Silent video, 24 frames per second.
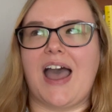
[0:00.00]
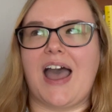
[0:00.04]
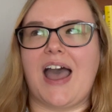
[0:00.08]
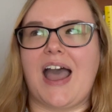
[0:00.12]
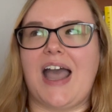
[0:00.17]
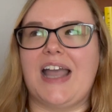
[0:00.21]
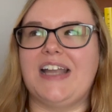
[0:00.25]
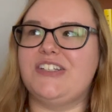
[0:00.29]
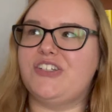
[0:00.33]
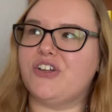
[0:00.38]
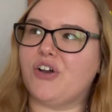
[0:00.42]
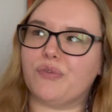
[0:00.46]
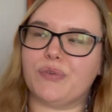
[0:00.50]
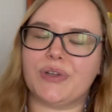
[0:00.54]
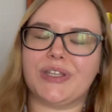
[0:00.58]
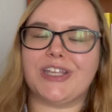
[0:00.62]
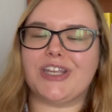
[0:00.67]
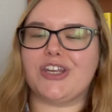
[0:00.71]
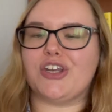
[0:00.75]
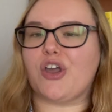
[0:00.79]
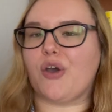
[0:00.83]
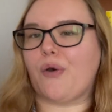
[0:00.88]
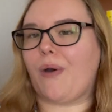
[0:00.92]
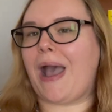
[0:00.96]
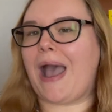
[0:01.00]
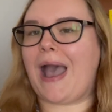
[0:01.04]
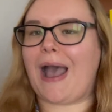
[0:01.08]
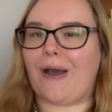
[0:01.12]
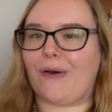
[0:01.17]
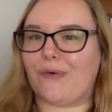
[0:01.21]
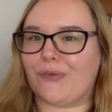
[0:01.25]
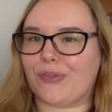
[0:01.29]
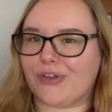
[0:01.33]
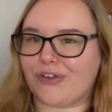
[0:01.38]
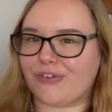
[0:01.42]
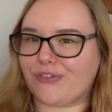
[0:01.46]
I don't really know
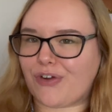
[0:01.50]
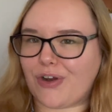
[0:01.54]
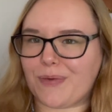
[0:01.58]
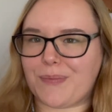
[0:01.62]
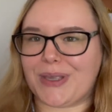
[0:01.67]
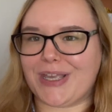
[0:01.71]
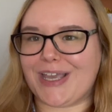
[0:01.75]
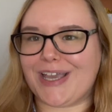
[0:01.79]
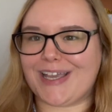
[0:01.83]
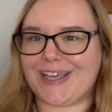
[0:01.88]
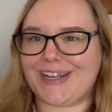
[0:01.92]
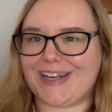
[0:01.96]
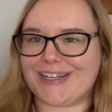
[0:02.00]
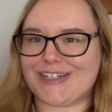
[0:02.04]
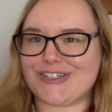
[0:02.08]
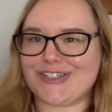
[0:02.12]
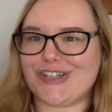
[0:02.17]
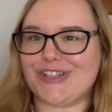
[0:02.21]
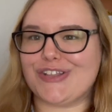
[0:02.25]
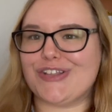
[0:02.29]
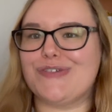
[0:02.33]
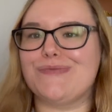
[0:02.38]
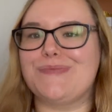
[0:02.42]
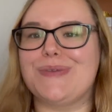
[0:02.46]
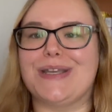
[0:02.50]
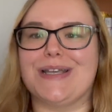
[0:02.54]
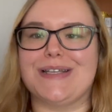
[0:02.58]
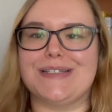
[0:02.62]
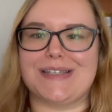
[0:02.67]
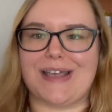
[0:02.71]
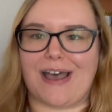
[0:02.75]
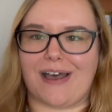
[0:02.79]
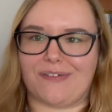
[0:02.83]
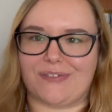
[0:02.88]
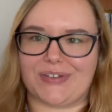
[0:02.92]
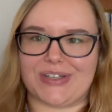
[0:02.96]
how they're forming a connection though, because
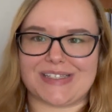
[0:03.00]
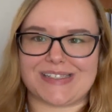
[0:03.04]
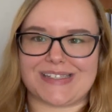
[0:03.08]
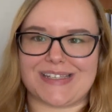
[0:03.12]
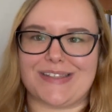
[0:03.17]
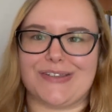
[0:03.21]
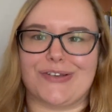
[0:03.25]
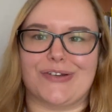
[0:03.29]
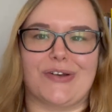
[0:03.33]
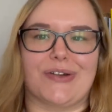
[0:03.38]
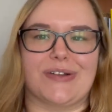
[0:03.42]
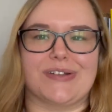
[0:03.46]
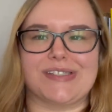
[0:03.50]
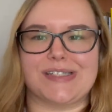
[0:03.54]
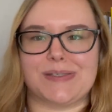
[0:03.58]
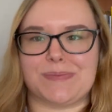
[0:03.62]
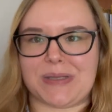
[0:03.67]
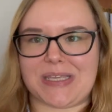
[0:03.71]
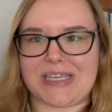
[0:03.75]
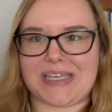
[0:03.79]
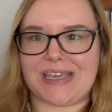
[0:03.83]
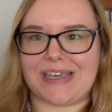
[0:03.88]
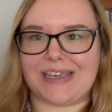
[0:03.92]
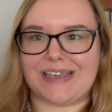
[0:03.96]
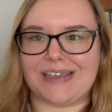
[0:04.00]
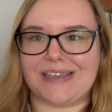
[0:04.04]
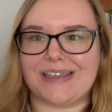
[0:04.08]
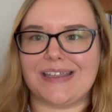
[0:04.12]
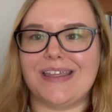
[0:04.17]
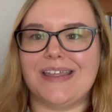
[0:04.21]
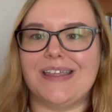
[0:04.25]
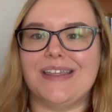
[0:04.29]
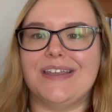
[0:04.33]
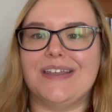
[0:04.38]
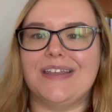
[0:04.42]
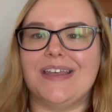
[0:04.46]
obviously they're not speaking.
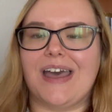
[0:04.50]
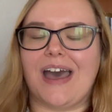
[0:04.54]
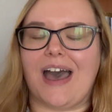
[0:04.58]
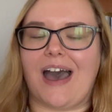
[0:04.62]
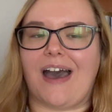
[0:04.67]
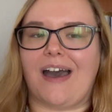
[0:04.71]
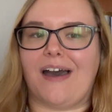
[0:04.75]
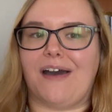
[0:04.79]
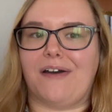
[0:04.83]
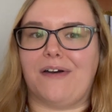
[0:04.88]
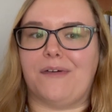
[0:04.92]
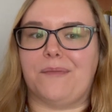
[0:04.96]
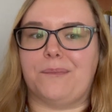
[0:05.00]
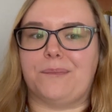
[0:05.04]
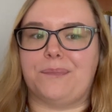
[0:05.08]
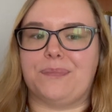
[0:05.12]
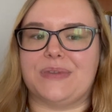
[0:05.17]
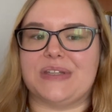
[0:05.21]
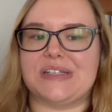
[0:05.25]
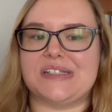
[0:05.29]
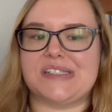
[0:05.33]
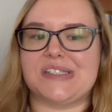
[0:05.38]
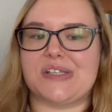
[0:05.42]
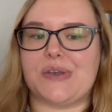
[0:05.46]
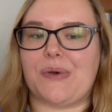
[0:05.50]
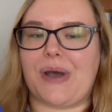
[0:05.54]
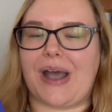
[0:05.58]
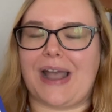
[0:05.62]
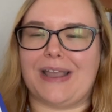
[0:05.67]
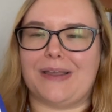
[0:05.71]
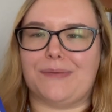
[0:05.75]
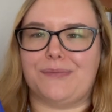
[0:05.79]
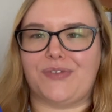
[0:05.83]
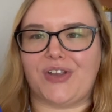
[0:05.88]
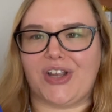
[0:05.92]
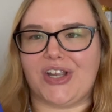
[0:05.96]
Um, so
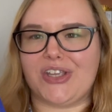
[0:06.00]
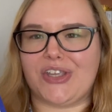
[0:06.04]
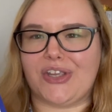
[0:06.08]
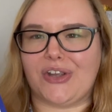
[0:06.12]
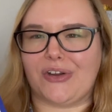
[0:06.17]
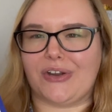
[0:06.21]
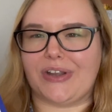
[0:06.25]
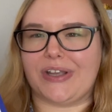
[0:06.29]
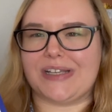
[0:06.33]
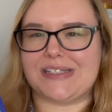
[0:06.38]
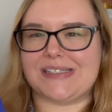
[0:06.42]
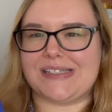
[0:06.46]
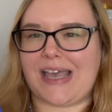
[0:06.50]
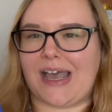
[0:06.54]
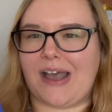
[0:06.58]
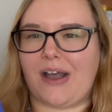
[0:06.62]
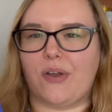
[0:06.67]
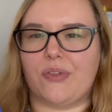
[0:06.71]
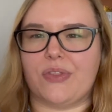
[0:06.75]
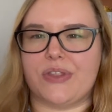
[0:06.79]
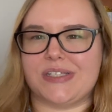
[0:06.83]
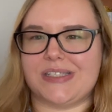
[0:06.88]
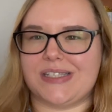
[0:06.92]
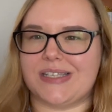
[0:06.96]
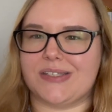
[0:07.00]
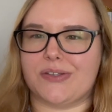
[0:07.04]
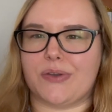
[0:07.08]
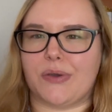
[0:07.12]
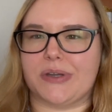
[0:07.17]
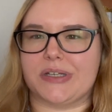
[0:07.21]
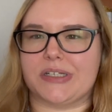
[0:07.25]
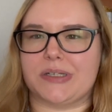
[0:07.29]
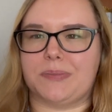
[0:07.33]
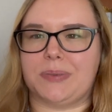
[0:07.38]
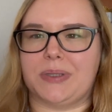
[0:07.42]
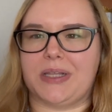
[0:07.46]
I'm very curious how this is
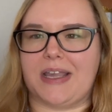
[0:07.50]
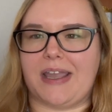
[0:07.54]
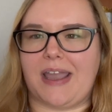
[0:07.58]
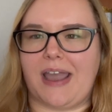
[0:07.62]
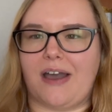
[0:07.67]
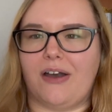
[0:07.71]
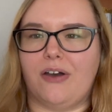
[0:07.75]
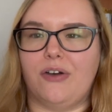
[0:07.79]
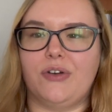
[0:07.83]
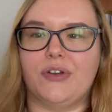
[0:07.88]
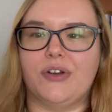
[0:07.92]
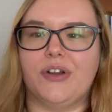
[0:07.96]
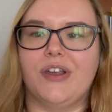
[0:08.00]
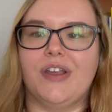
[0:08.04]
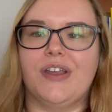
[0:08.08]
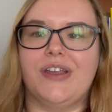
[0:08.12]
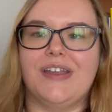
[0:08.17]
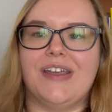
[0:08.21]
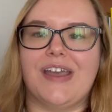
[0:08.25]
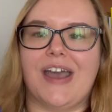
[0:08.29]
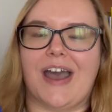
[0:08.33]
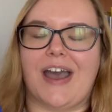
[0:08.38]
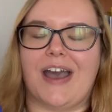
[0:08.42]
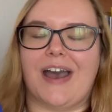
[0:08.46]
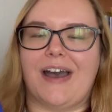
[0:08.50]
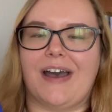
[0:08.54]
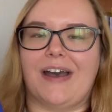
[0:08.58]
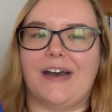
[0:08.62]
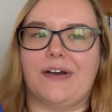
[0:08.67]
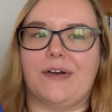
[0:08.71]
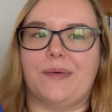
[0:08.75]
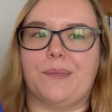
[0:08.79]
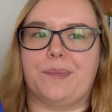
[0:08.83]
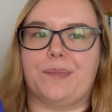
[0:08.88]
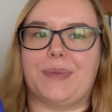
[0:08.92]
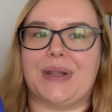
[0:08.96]
going to play out.
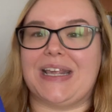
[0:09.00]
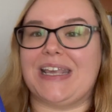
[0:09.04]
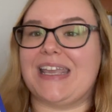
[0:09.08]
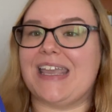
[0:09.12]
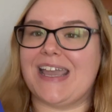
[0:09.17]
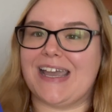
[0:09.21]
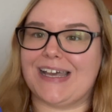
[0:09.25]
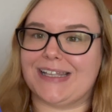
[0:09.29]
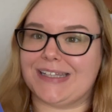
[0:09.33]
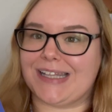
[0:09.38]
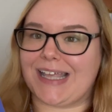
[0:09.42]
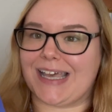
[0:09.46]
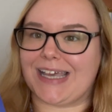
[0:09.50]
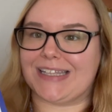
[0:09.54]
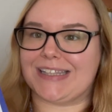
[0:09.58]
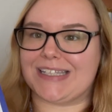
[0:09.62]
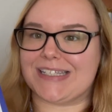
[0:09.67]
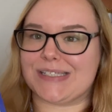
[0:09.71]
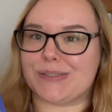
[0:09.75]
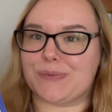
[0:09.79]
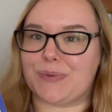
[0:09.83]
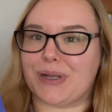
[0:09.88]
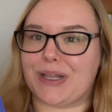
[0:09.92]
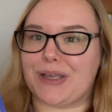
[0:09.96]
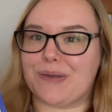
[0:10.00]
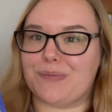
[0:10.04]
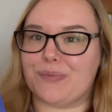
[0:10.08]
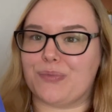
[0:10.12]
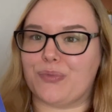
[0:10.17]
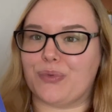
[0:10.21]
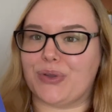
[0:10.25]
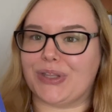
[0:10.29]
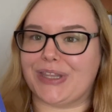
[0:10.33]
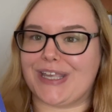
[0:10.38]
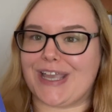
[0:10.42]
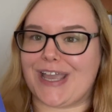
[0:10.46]
Um, but I can't lie, this one I'm
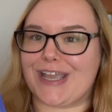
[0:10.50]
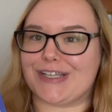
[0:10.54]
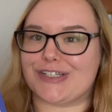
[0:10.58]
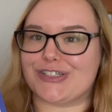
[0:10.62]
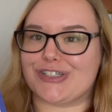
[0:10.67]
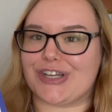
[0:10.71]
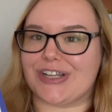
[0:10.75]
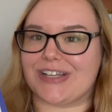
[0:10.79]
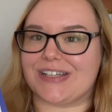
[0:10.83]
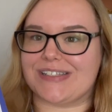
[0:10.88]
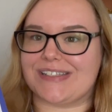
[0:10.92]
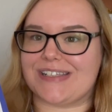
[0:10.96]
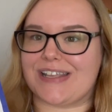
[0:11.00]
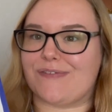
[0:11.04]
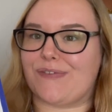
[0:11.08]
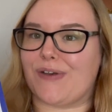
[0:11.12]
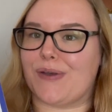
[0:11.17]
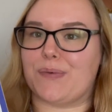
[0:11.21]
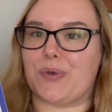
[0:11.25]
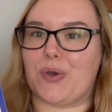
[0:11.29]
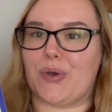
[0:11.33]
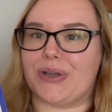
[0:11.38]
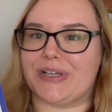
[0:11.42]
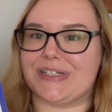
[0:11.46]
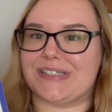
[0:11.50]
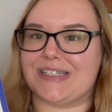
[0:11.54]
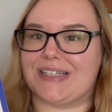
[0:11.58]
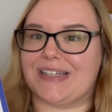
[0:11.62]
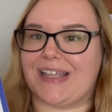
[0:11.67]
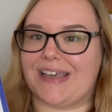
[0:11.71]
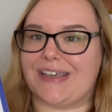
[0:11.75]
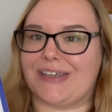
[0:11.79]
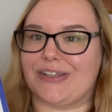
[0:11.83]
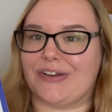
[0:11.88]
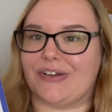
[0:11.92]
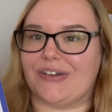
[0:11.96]
really anxious if I'm going to
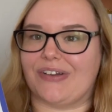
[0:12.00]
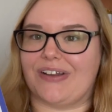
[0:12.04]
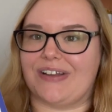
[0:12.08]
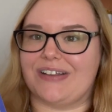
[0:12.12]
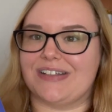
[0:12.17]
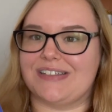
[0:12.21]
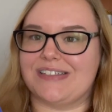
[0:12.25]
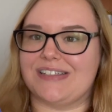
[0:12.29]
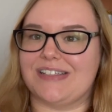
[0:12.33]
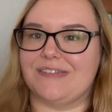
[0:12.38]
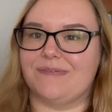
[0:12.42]
like it or not.